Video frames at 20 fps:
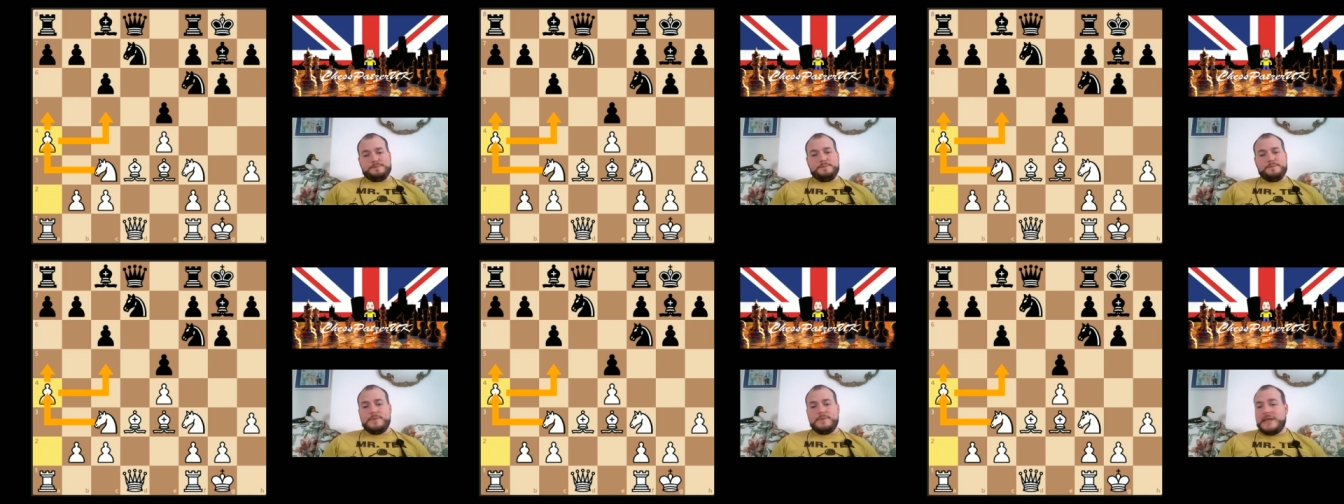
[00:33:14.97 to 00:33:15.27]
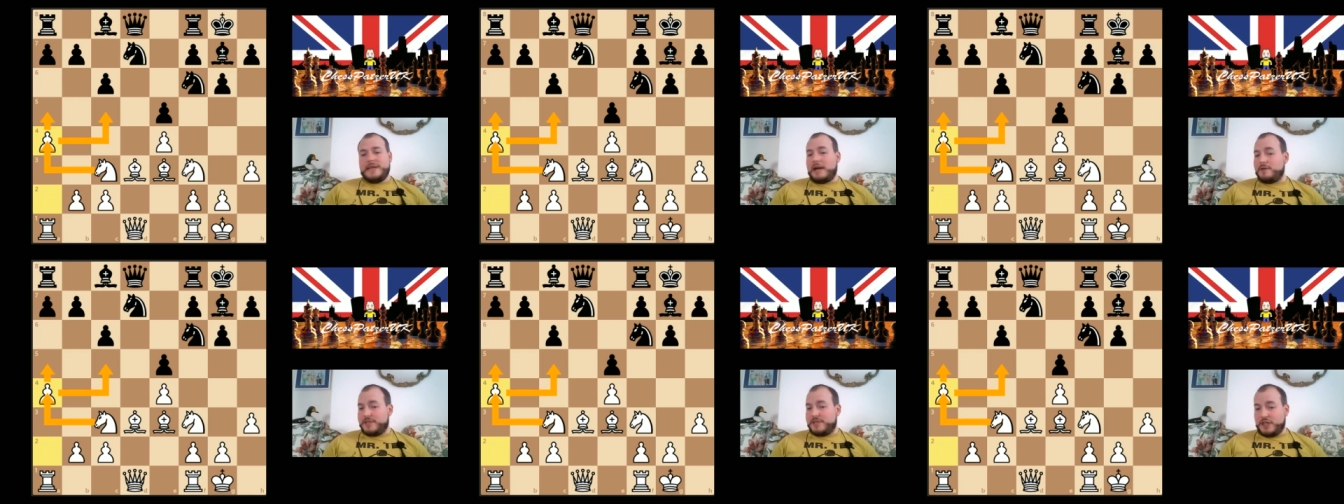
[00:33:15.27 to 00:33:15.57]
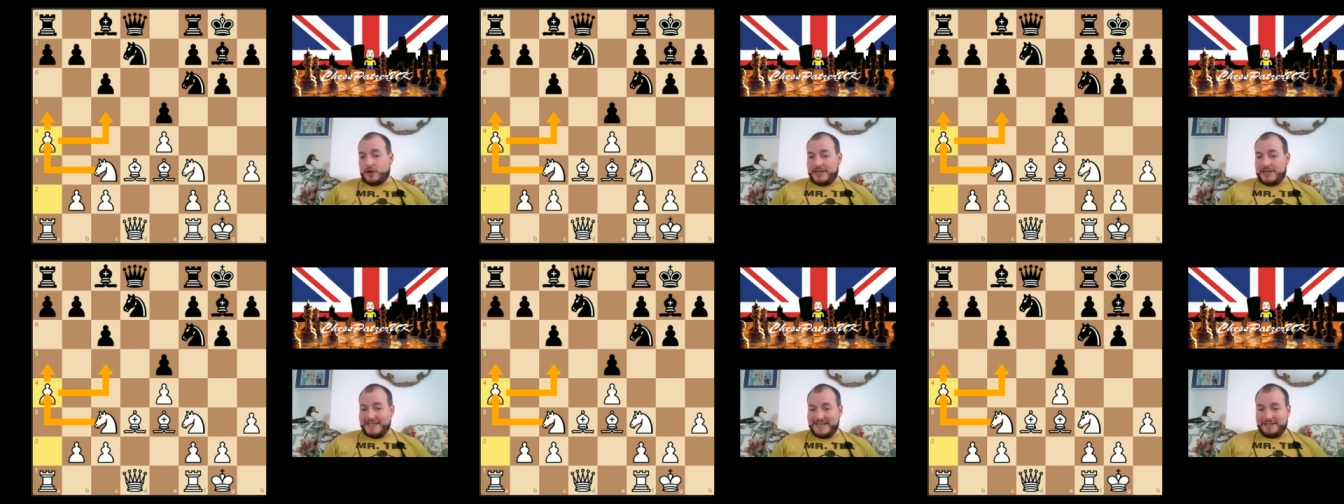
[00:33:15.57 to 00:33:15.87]
That was the
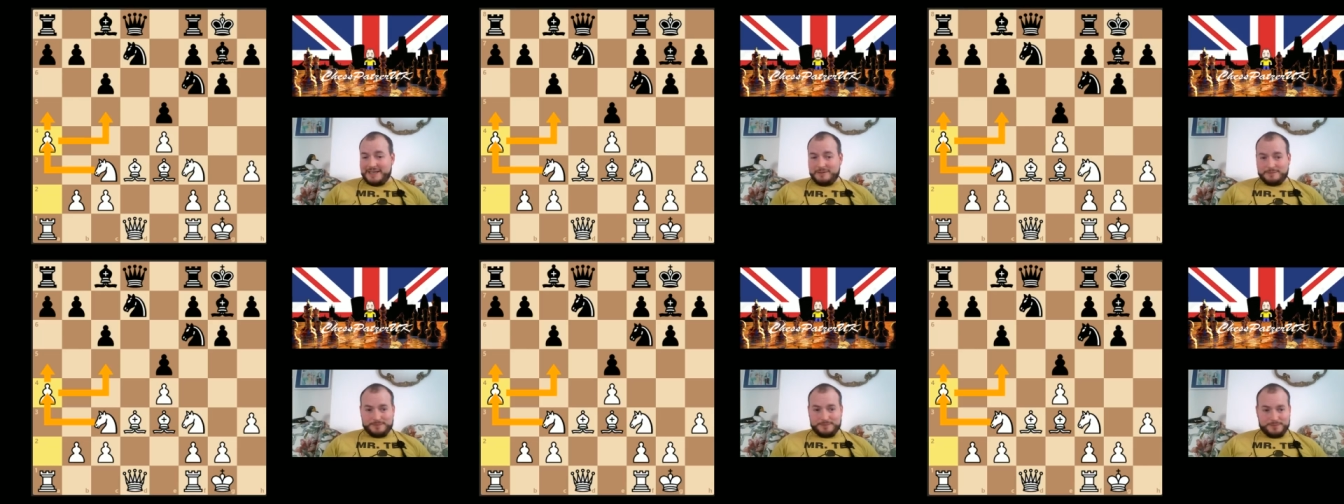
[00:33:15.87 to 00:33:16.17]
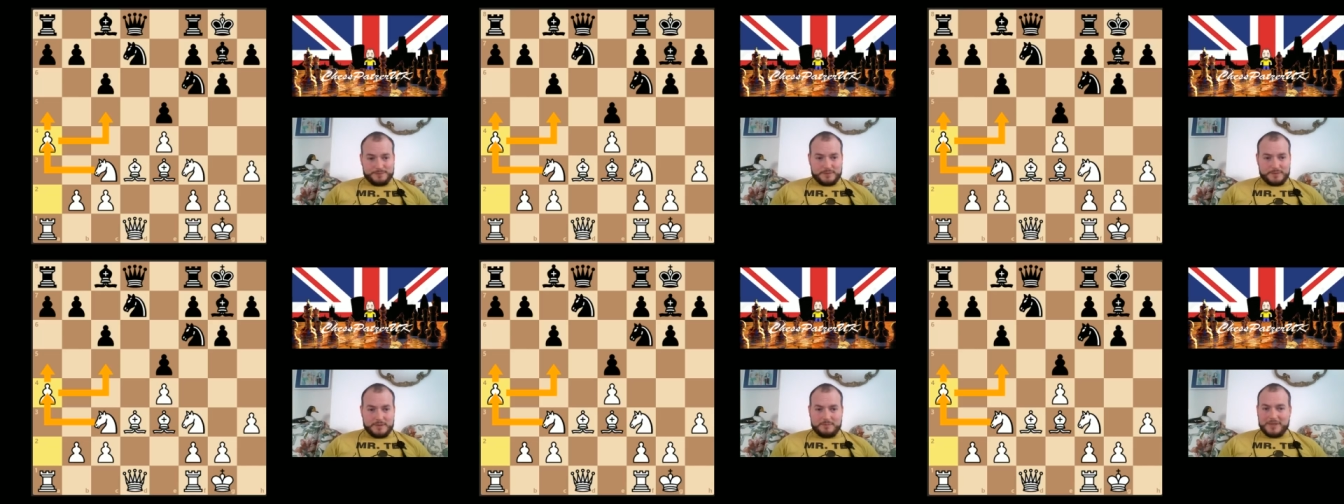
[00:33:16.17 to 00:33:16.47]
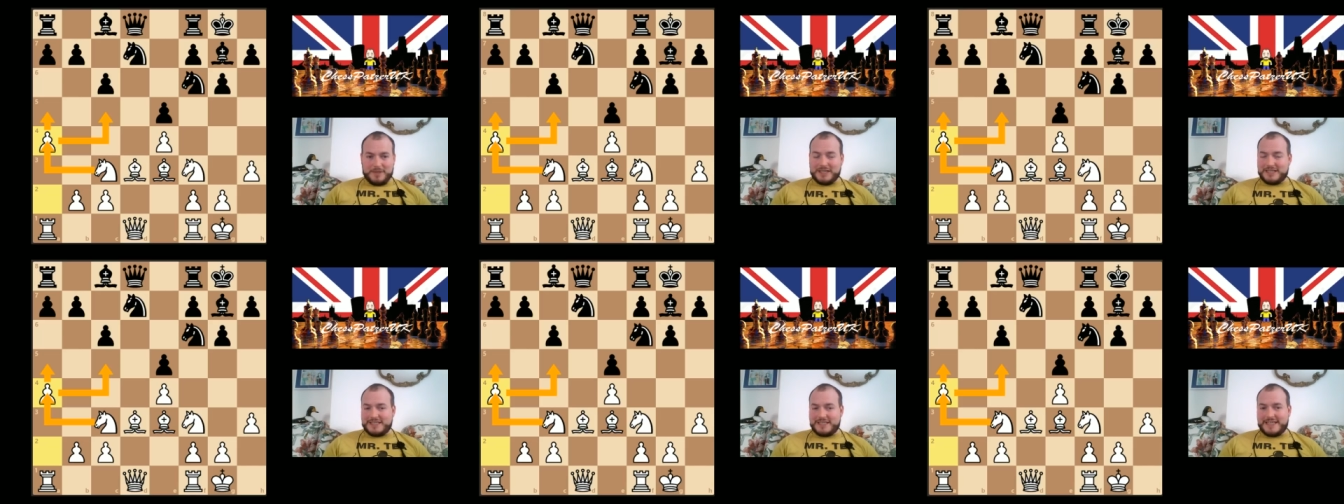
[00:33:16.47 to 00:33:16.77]
idea.
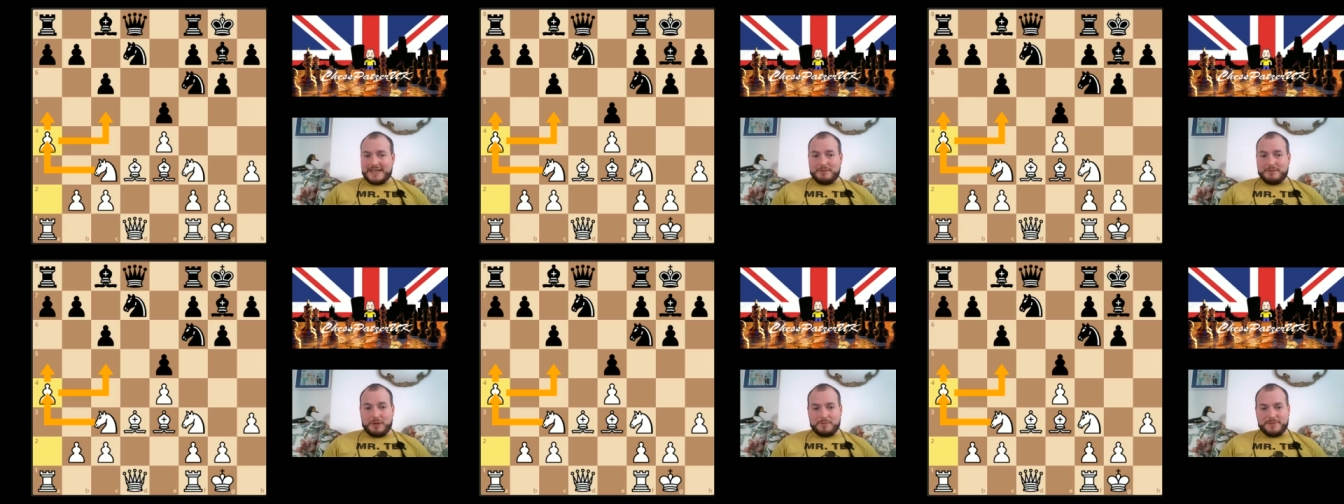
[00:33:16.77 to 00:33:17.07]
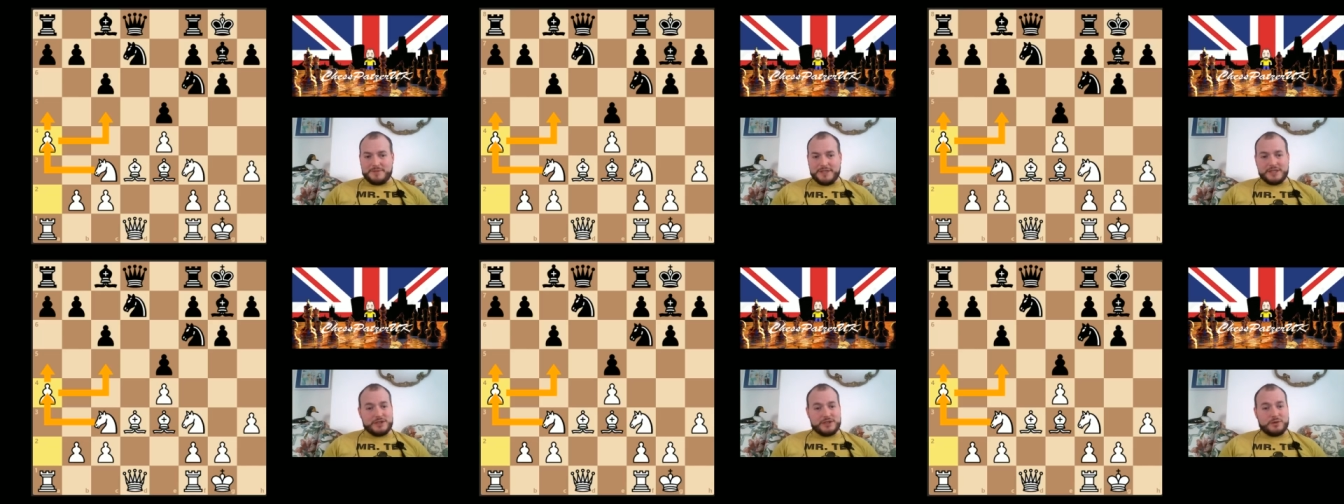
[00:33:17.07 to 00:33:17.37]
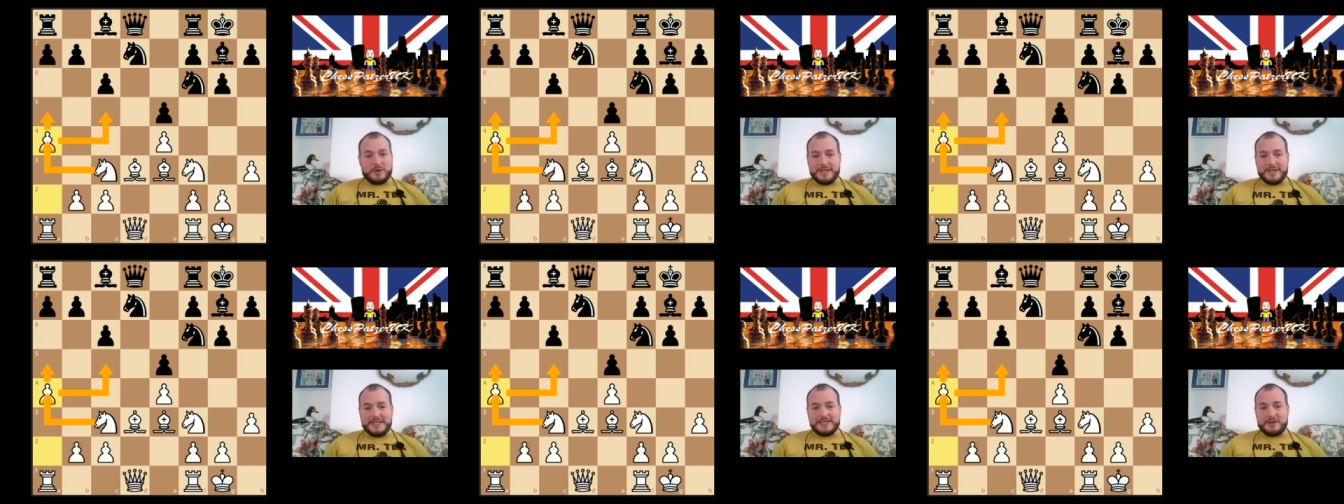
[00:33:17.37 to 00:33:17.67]
But as I say, my
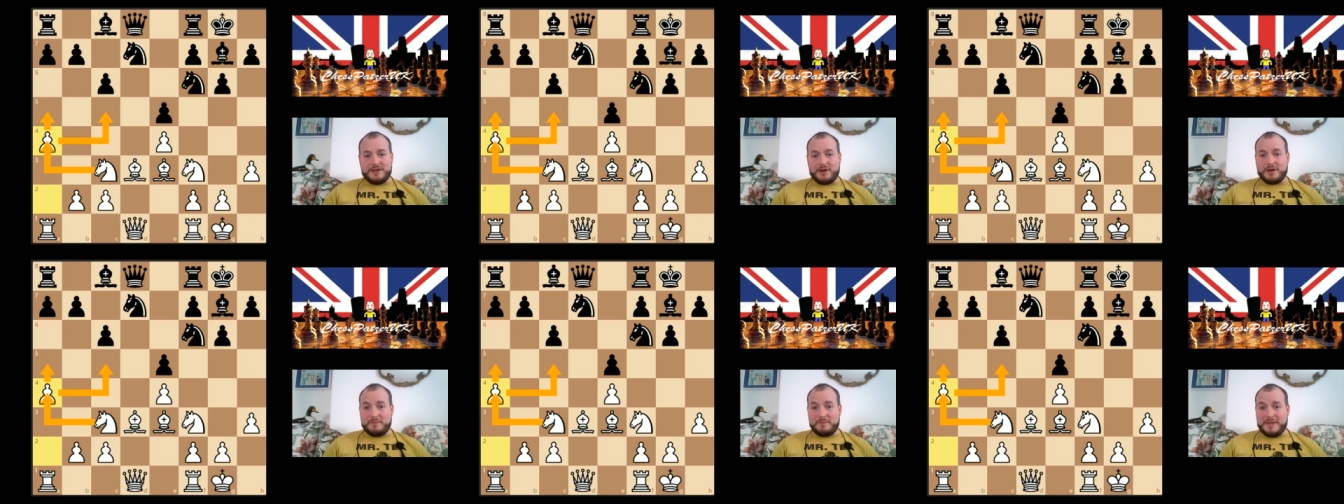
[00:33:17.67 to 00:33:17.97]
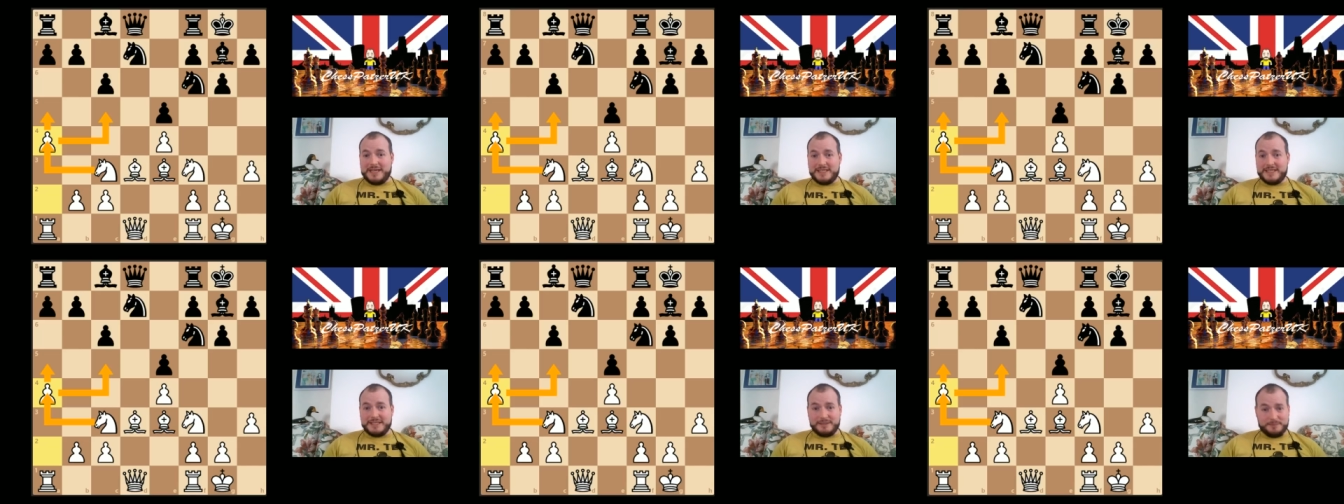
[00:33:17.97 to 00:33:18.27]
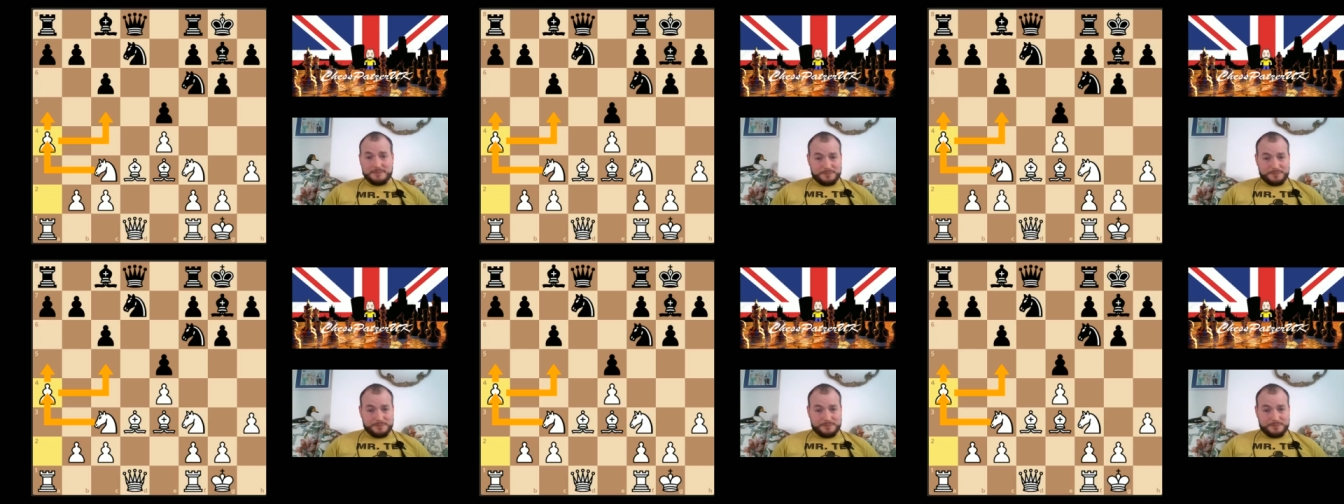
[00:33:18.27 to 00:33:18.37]
positional ideas aren't amazing.